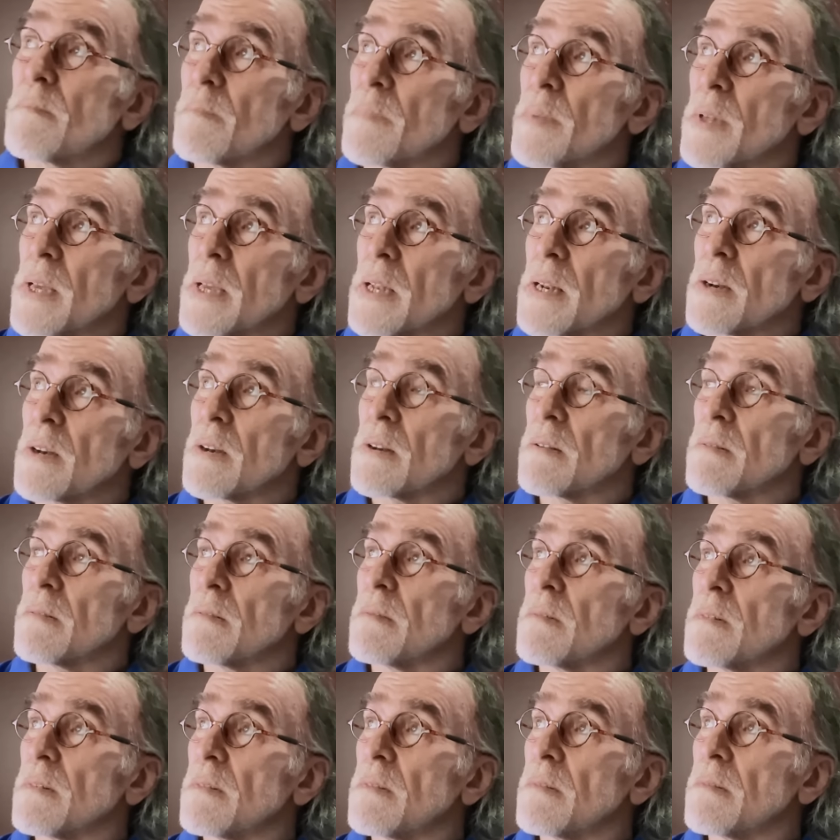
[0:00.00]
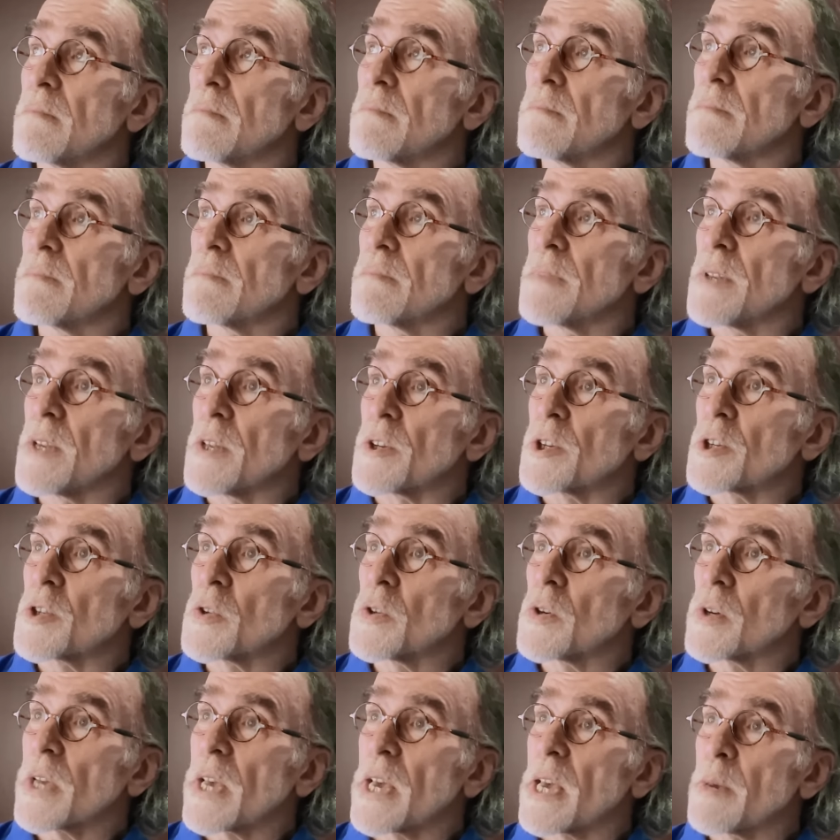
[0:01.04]
being, you know,
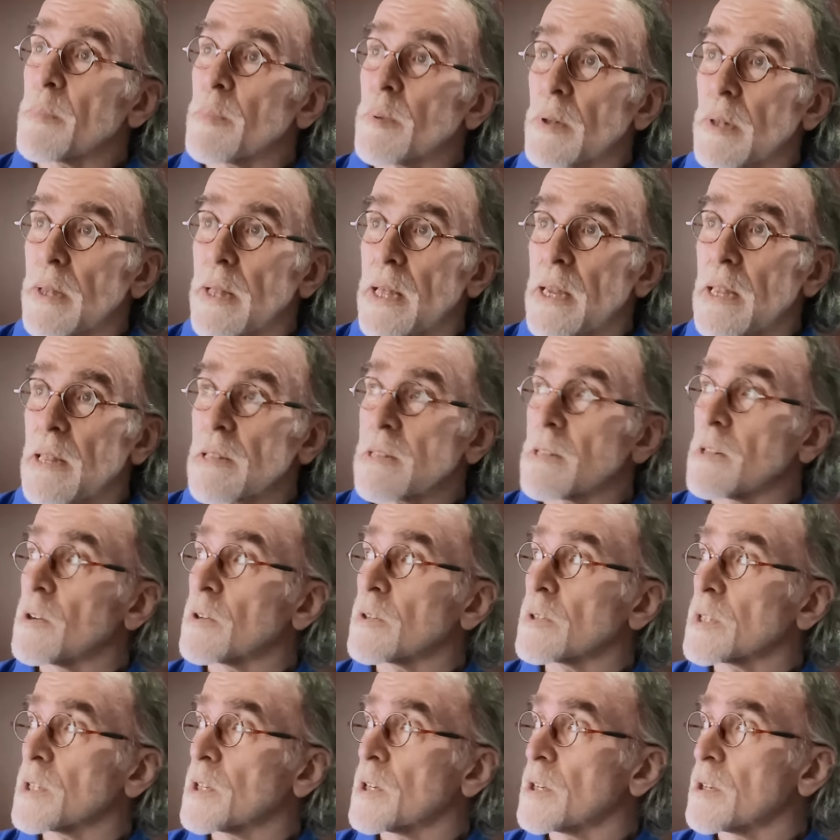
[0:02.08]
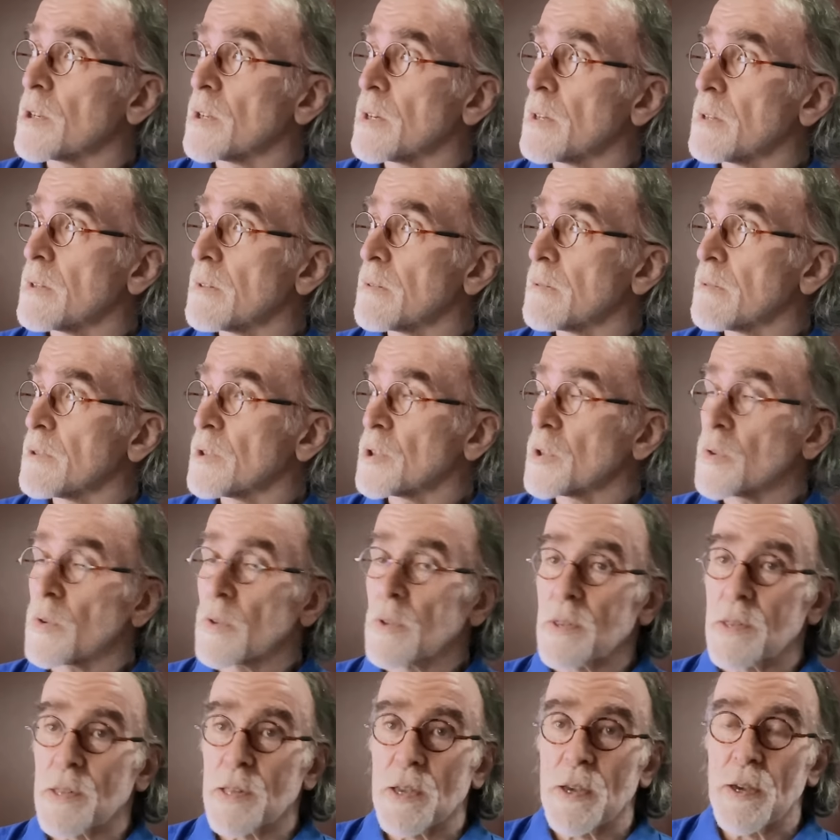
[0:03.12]
short cable. That is long dollar,
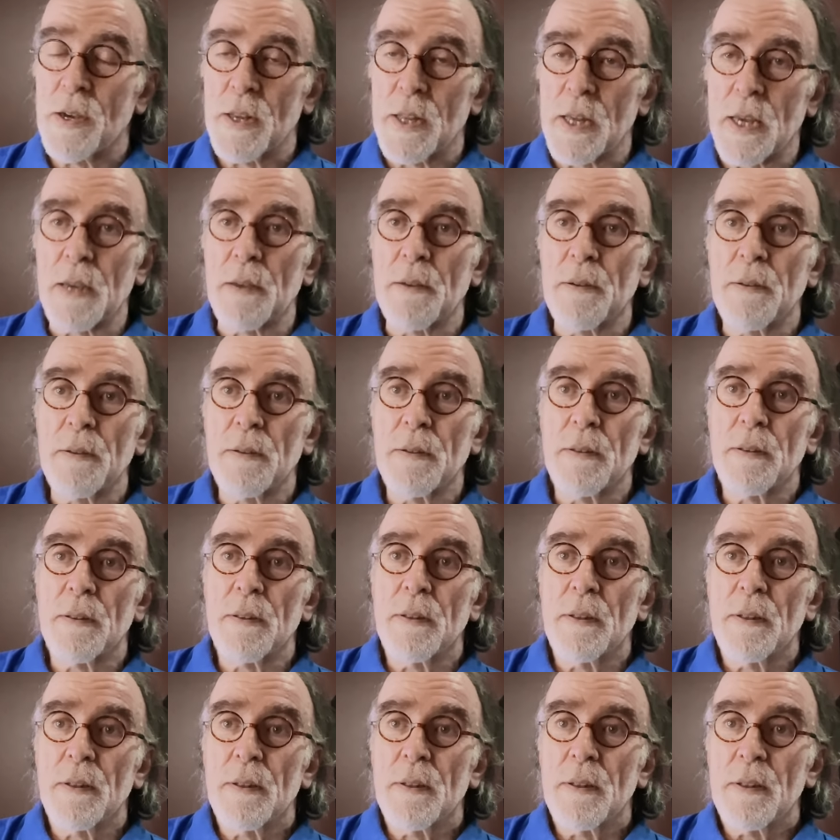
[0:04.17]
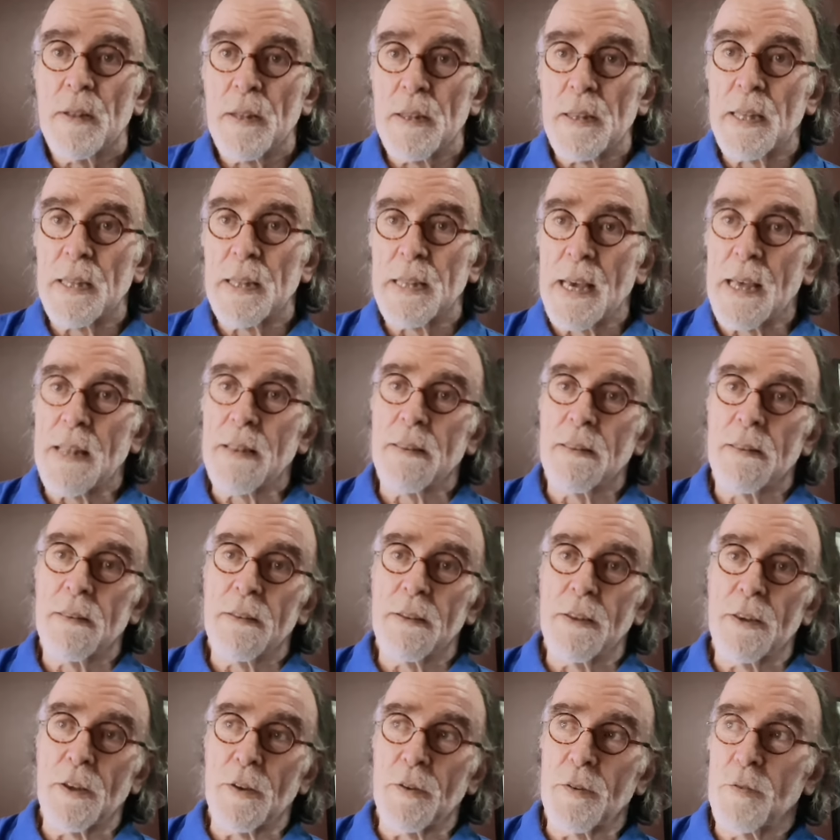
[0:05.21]
short sterling. I think that's
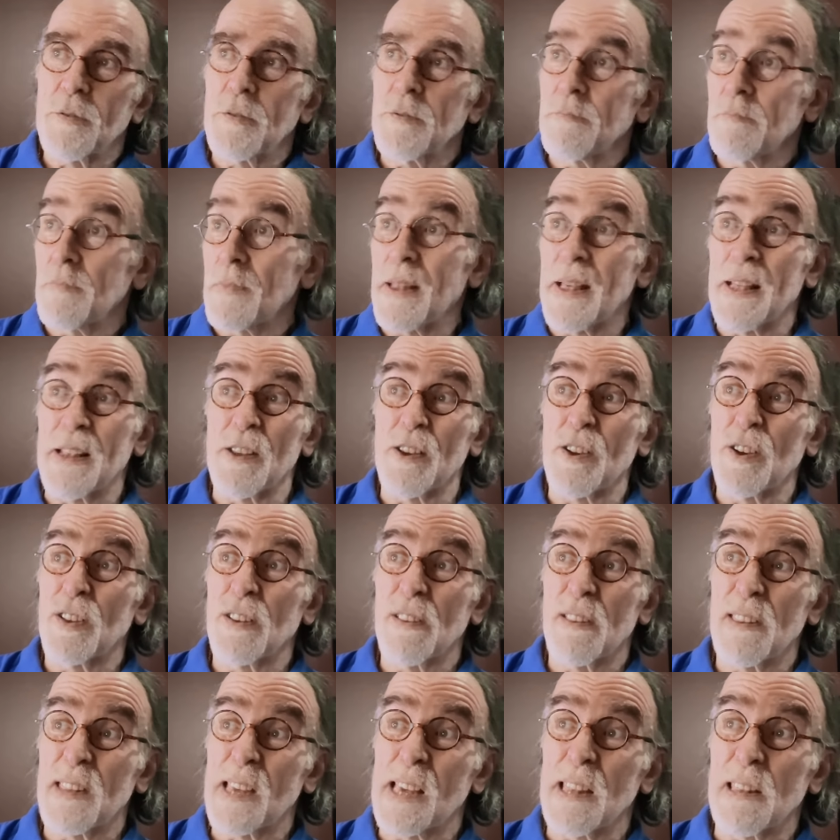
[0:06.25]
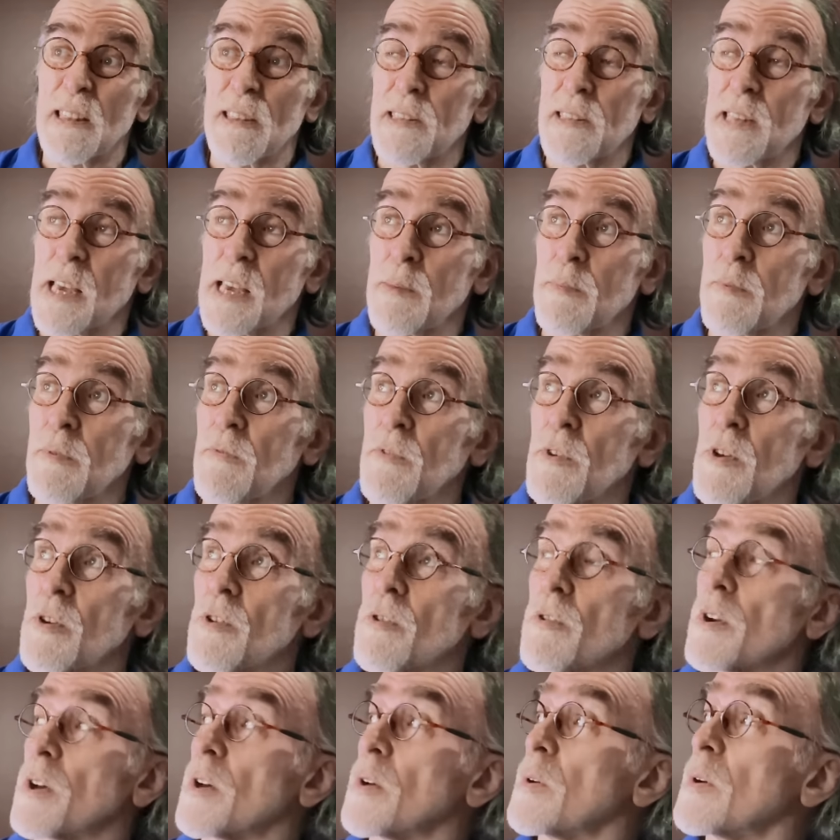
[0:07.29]
you know, and you could say the same of
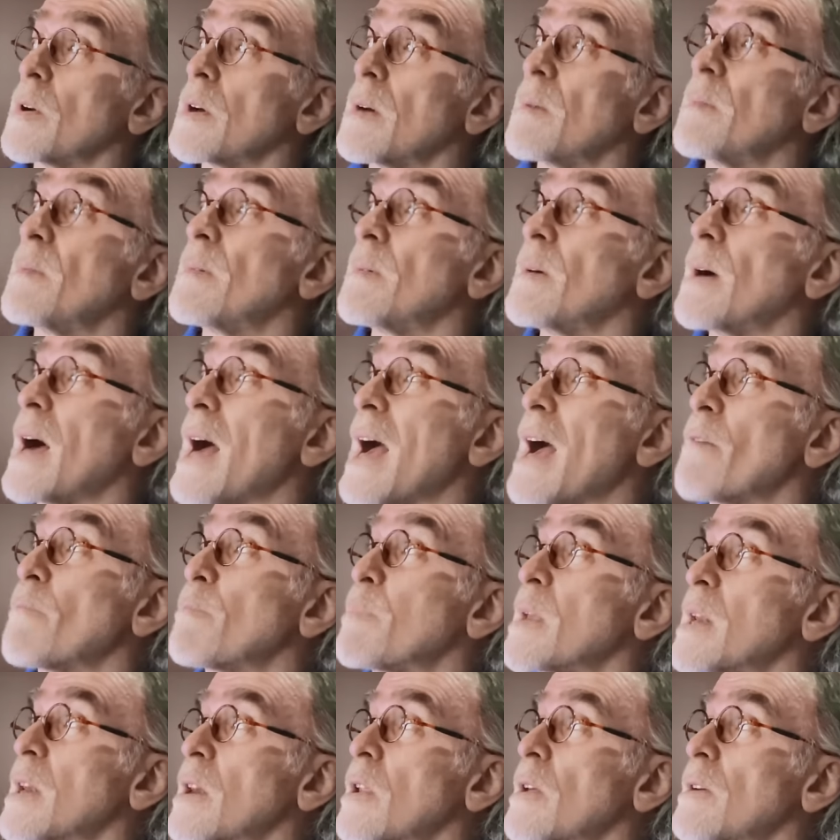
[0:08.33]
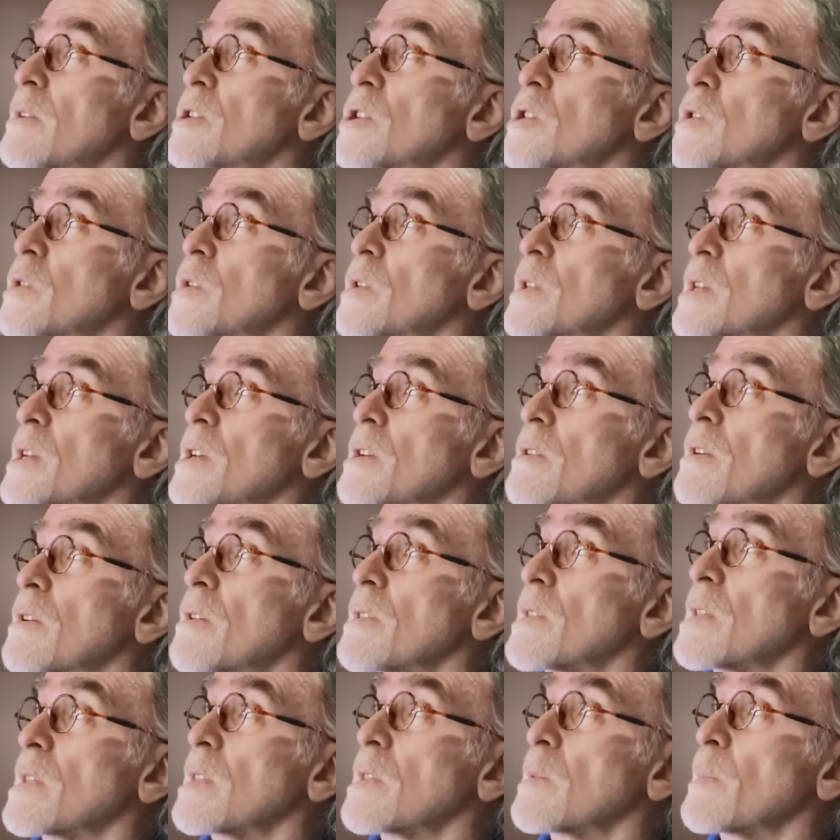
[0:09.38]
euro. I have been short the euro
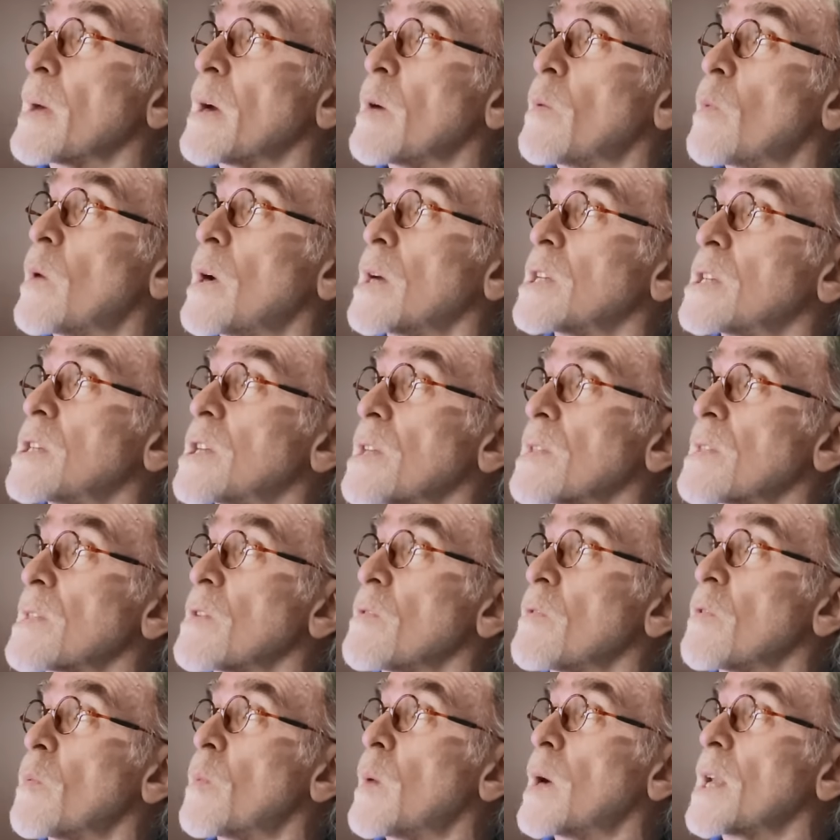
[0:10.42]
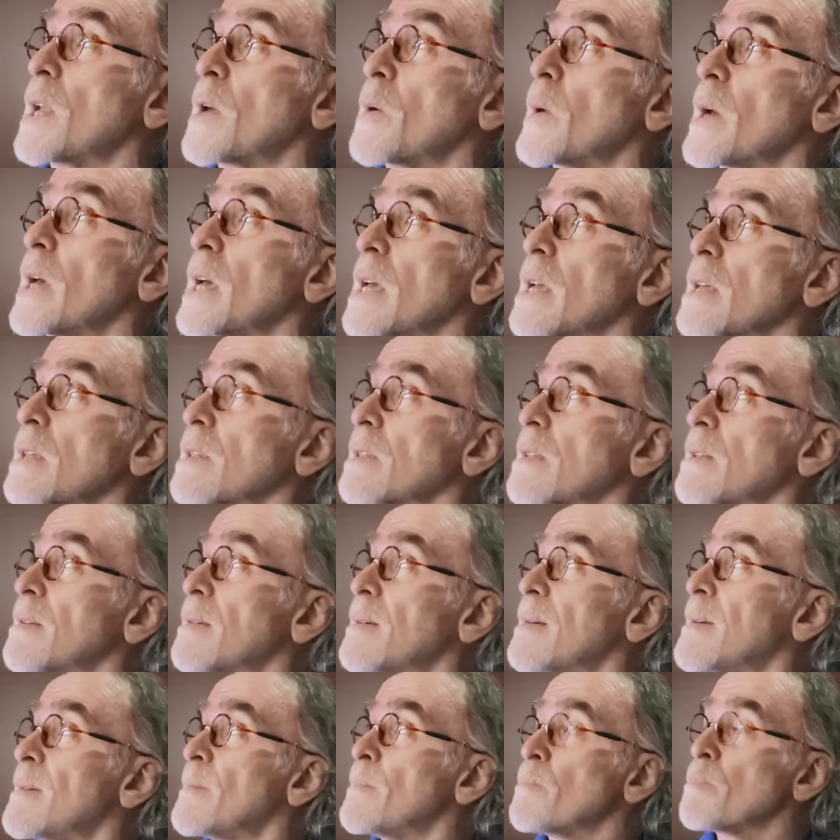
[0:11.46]
since about one, just over 108.
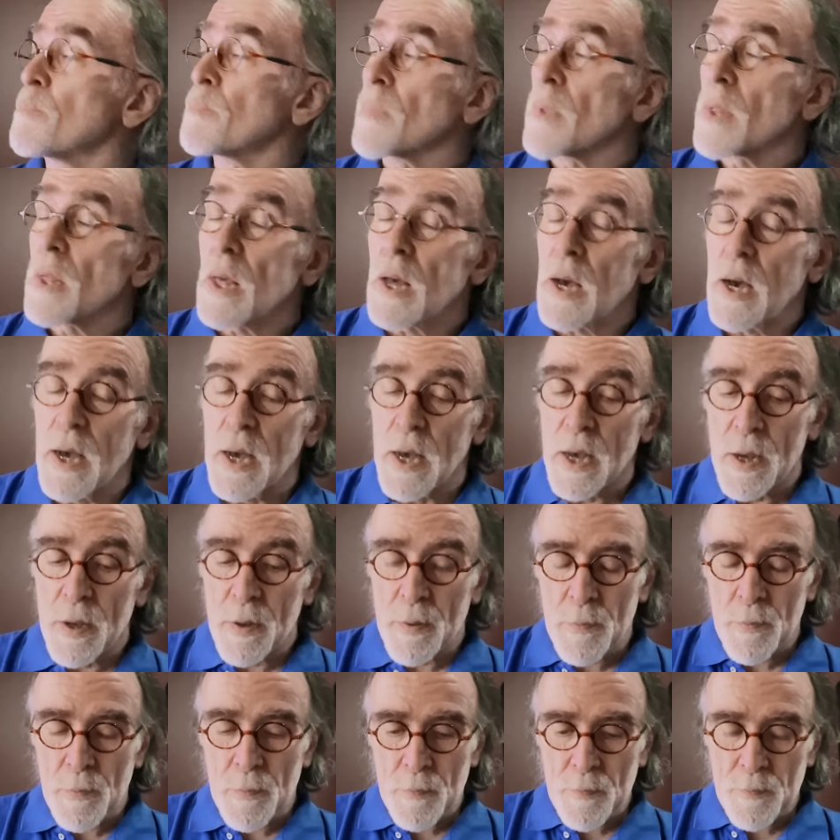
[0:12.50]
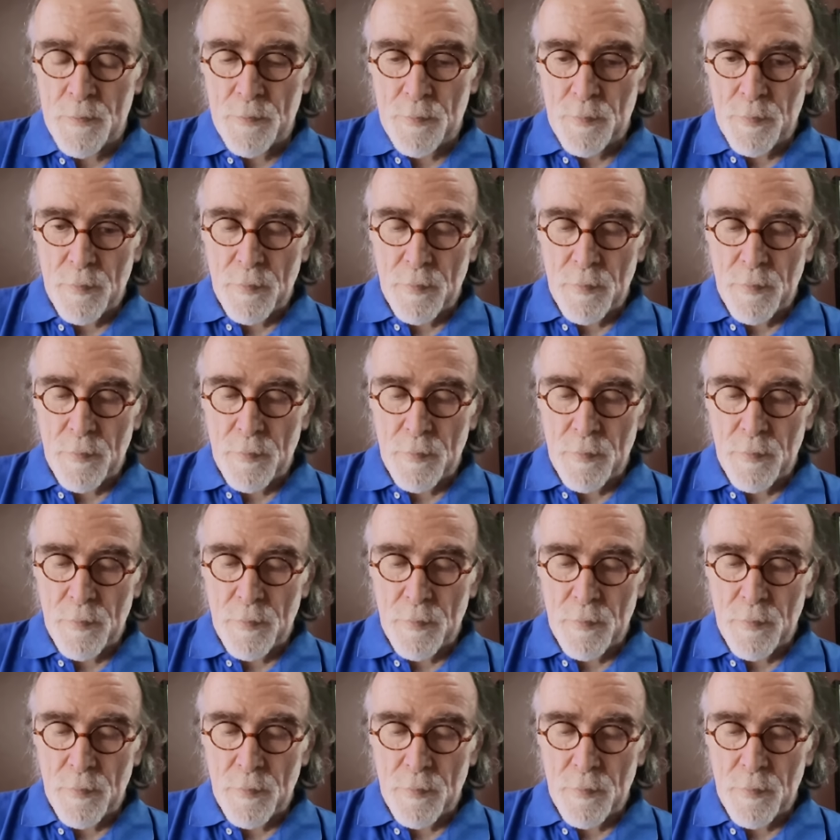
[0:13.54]
Um,